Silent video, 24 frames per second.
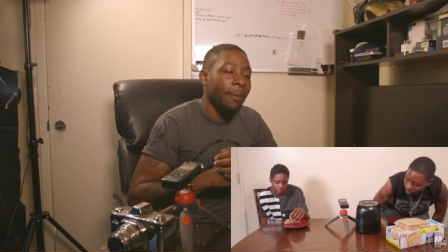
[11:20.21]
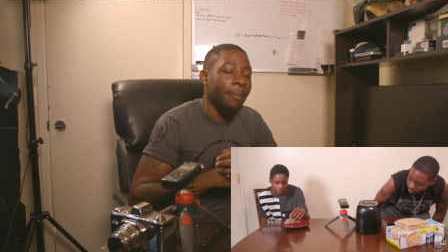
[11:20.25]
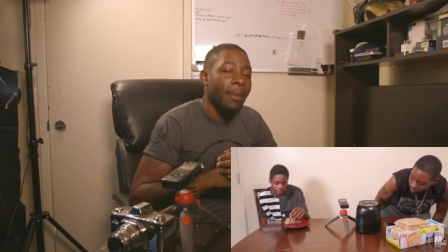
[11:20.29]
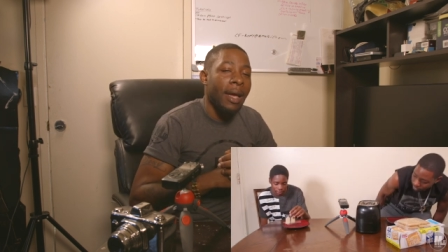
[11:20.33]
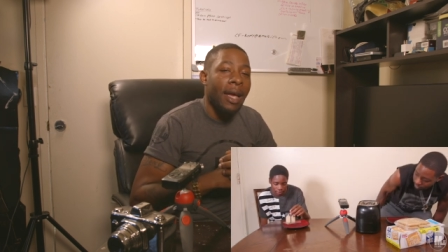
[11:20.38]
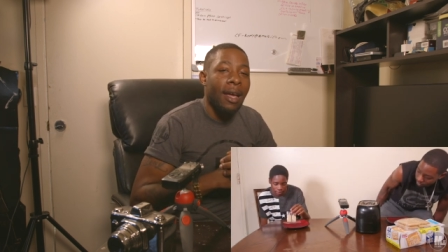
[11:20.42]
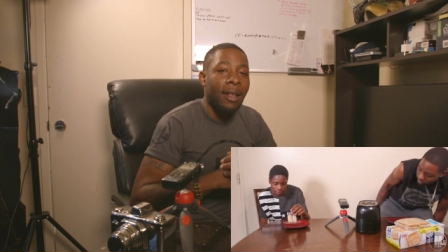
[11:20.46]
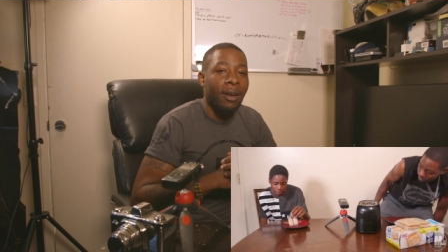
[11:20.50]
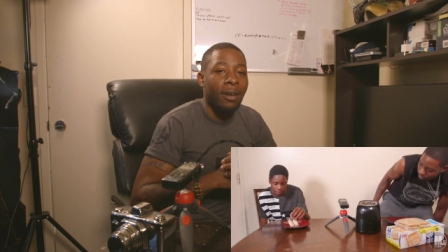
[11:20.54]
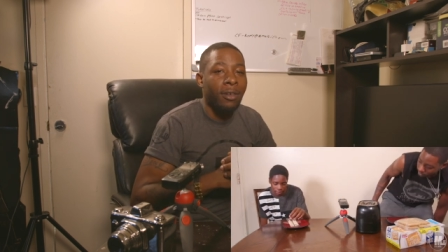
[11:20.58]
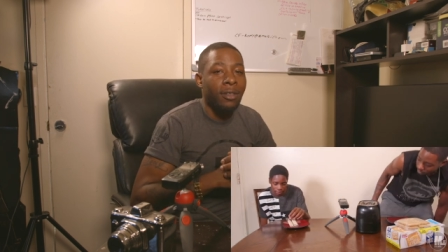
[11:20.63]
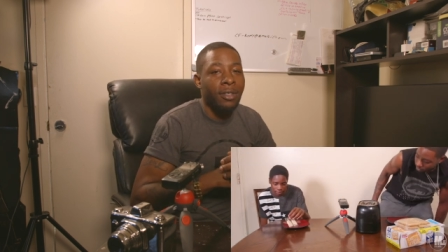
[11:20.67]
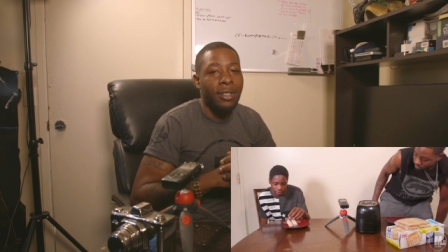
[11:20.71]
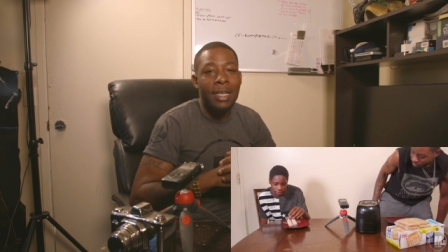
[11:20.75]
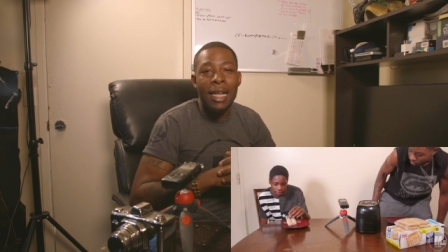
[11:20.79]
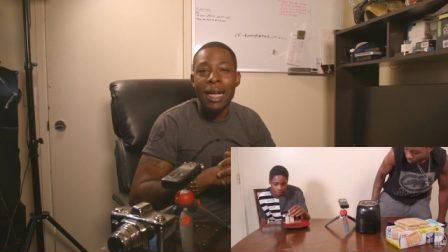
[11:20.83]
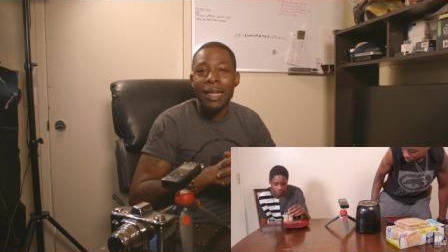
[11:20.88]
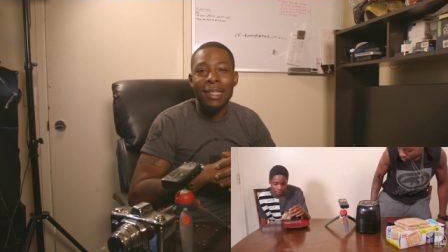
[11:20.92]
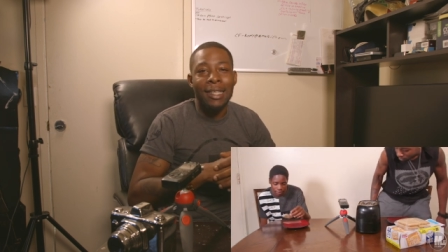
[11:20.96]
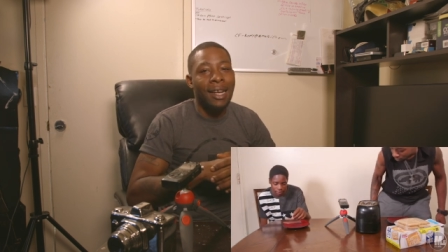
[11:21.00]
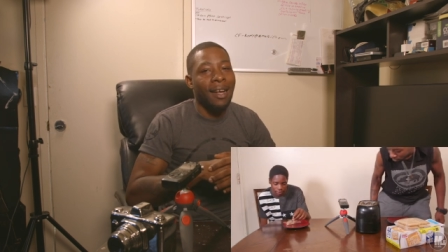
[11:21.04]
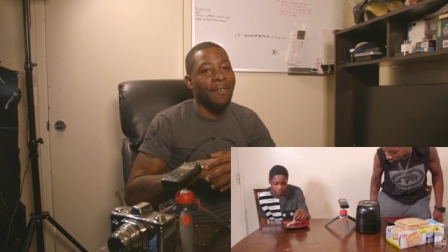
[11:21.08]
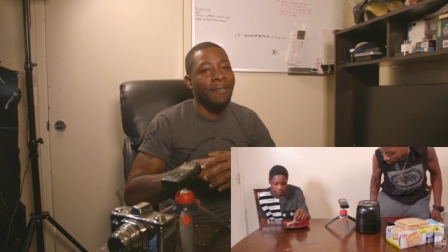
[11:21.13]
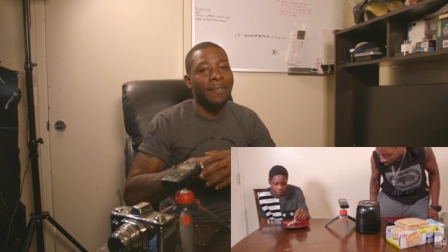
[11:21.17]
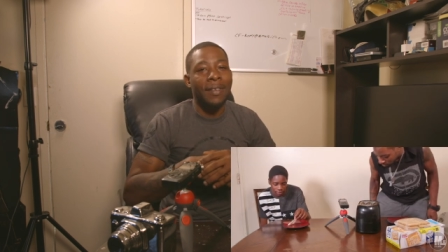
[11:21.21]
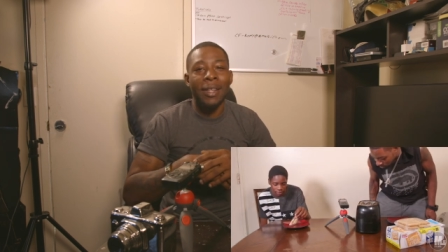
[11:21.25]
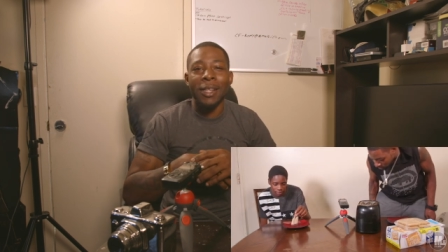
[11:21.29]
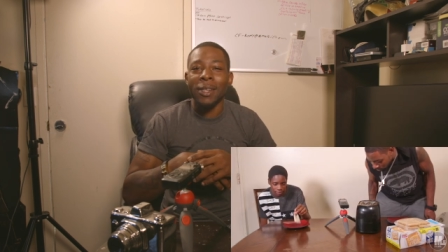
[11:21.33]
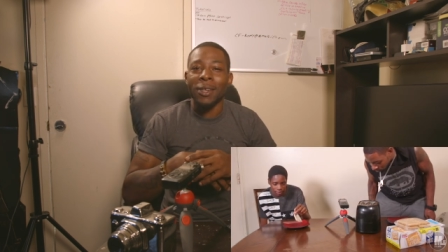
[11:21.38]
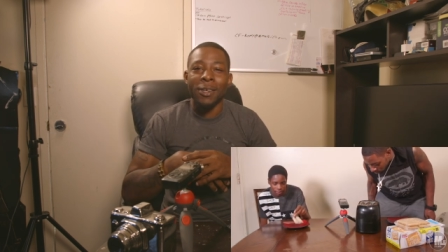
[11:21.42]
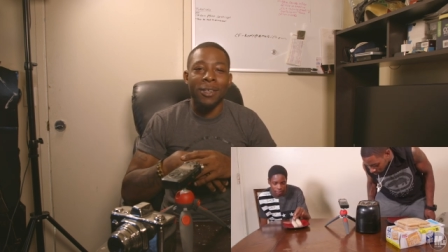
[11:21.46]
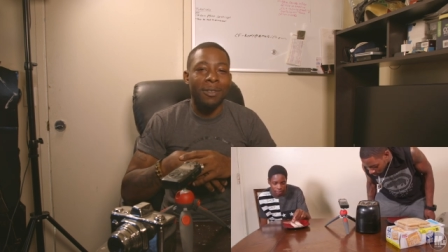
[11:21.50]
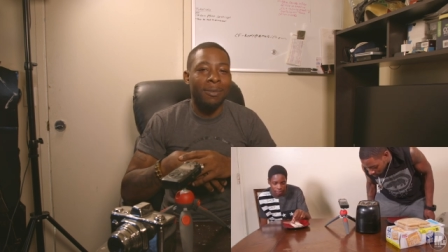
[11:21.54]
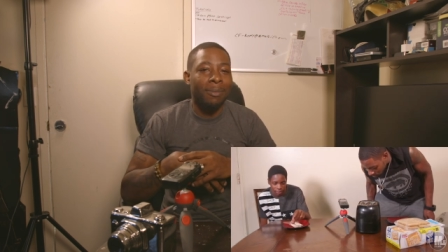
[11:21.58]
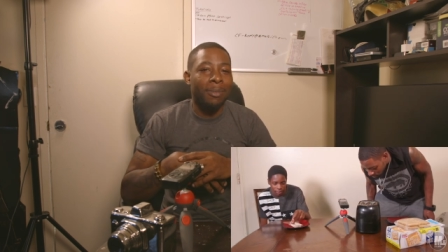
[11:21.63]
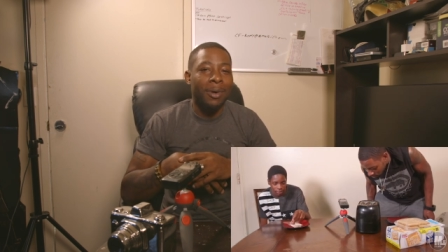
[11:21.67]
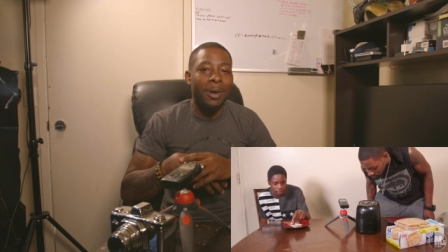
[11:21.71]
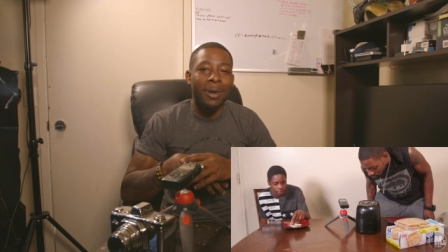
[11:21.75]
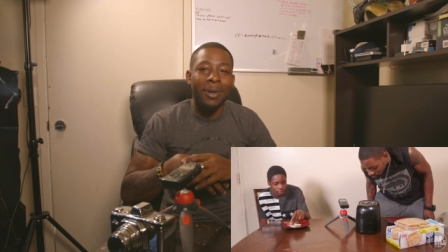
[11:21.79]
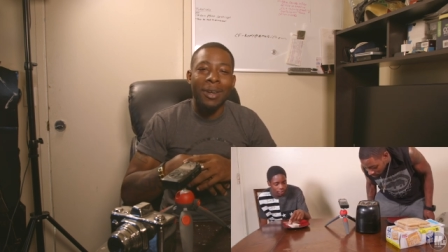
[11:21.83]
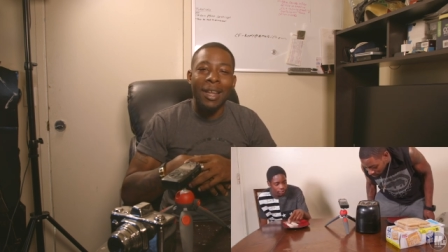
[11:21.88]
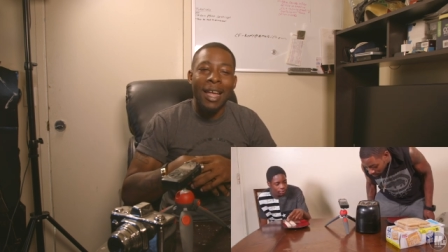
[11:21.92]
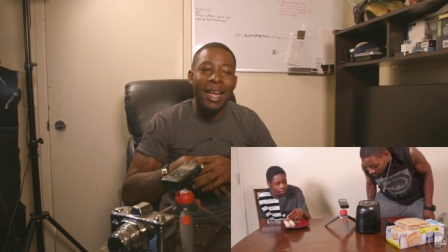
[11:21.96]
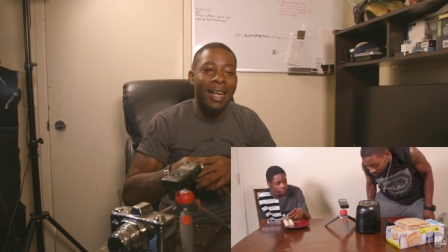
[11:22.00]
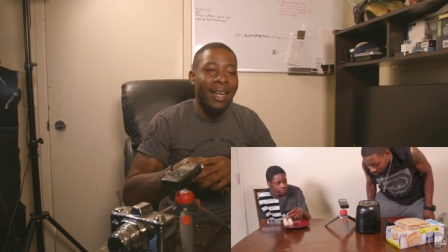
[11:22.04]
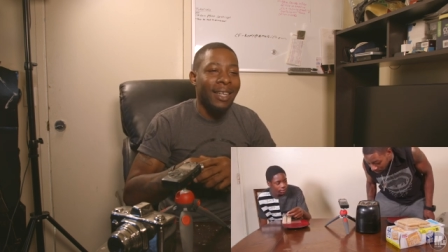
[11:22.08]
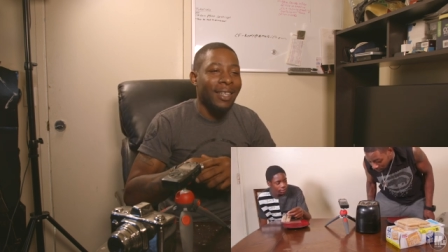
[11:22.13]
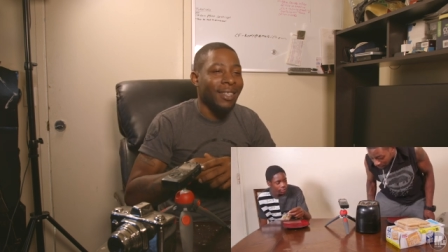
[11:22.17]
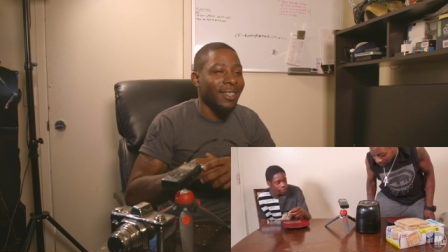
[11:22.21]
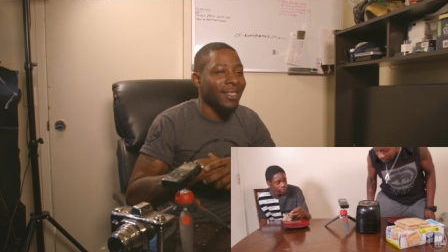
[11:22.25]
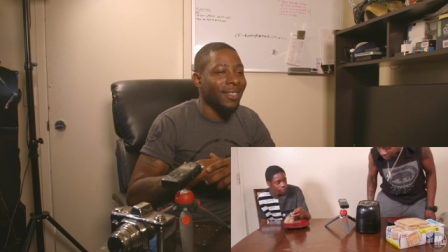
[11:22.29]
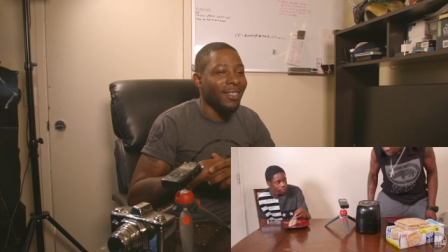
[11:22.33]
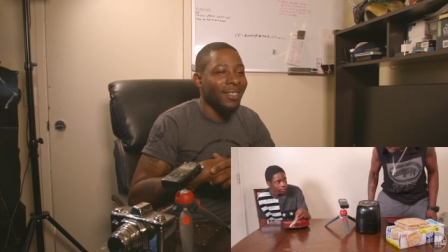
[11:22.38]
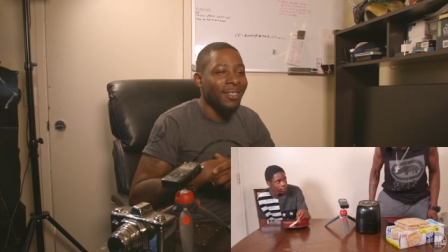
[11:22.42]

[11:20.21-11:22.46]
man, those snack time videos, bro, like